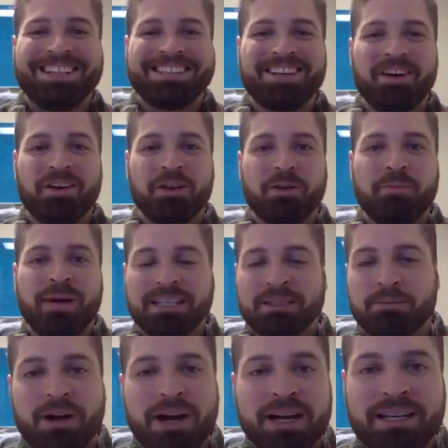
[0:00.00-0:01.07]
So the
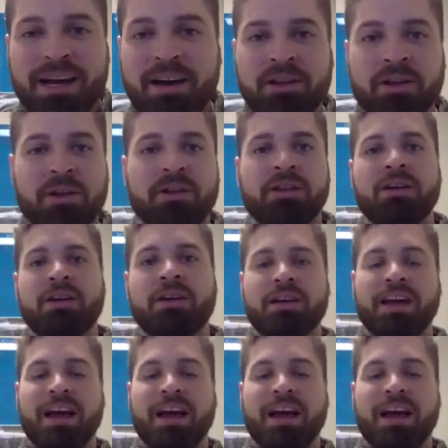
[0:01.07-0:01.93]
best breakdown, the